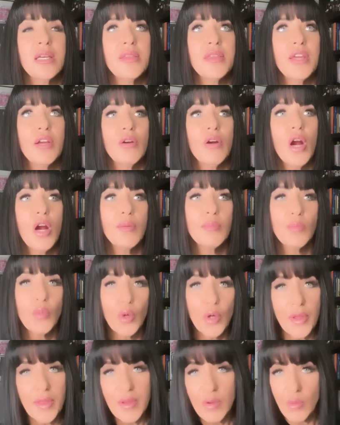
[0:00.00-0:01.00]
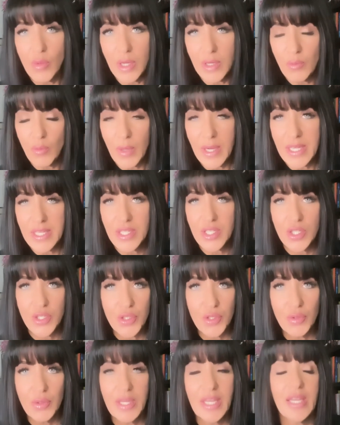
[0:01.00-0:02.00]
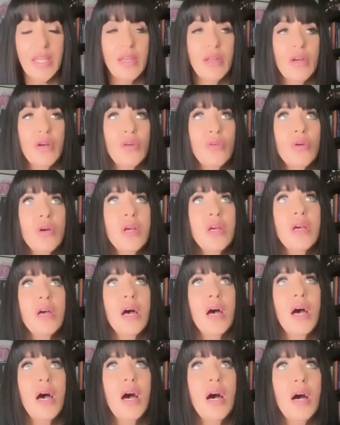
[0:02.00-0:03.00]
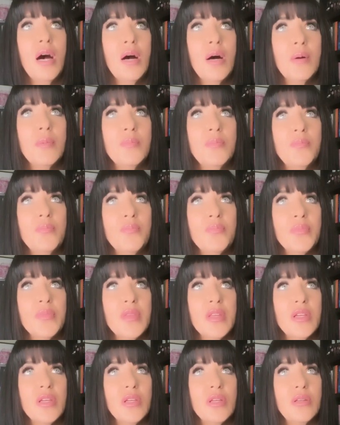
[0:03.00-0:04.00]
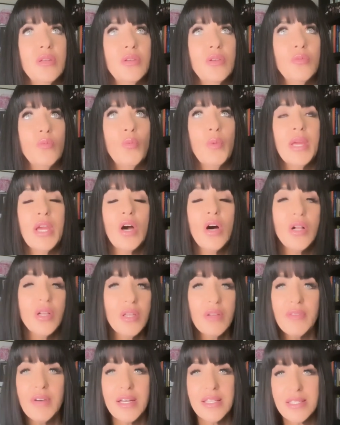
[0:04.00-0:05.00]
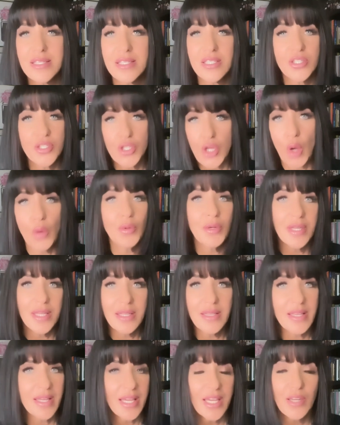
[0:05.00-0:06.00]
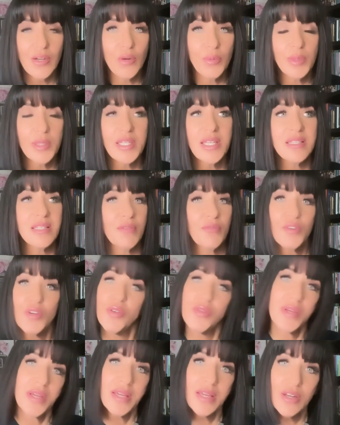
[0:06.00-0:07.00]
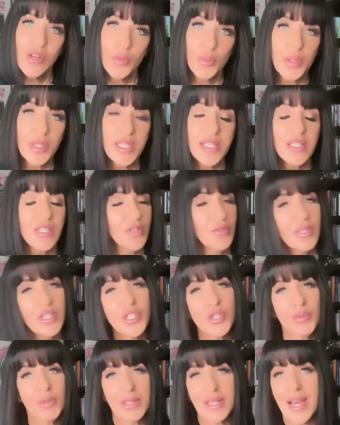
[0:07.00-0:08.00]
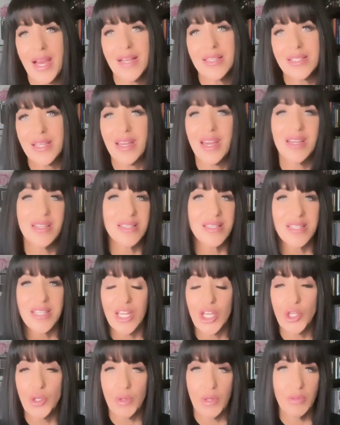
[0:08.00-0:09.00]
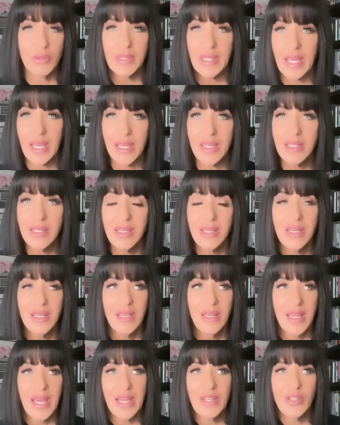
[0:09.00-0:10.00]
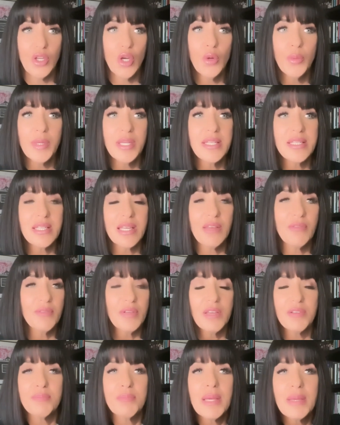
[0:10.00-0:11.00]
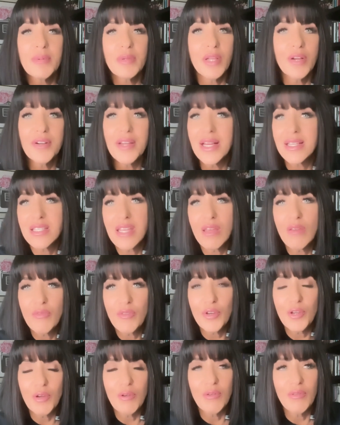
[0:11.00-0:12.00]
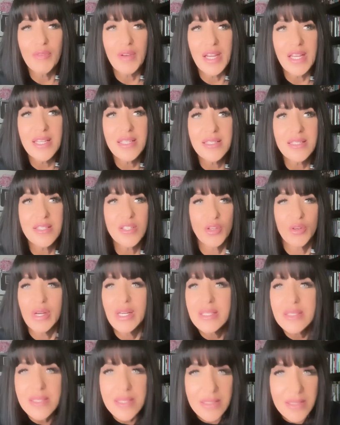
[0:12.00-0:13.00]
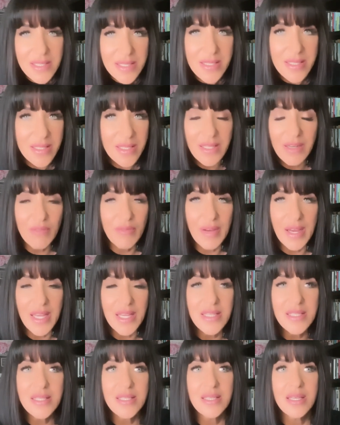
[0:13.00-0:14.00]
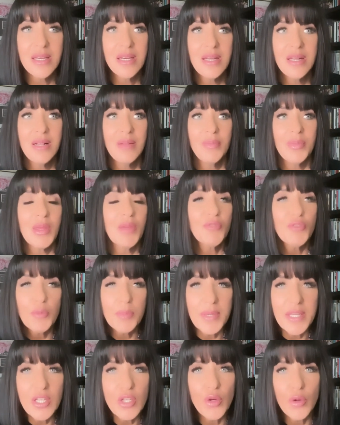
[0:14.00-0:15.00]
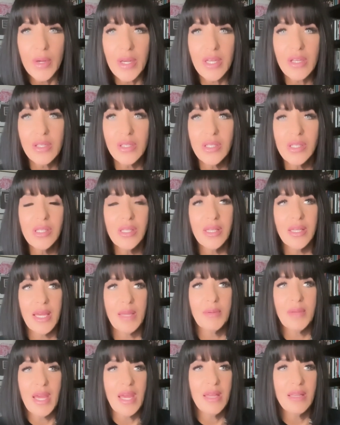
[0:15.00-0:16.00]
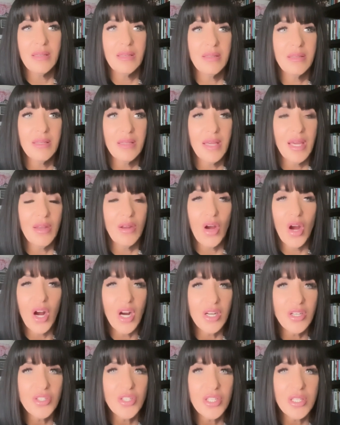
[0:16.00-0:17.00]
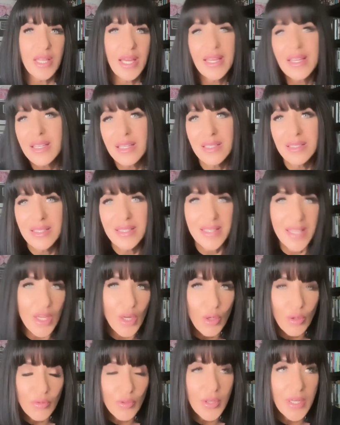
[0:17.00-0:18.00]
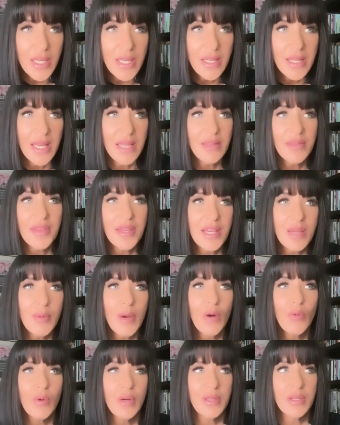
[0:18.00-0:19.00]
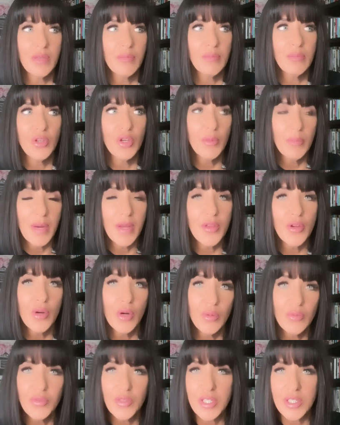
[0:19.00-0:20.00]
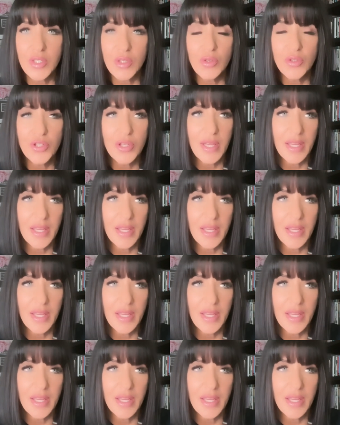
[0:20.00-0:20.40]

There are more than one ways to do keto. Um, we all of us don't need the keto police. If you're the keto police, you need to relax and kind of stay in your own lane. And nobody's, if, if people aren't asking for your advice, your unsolicited advice, if you're being critical and, and, and harsh, like get over it and think about what your mother hopefully told you.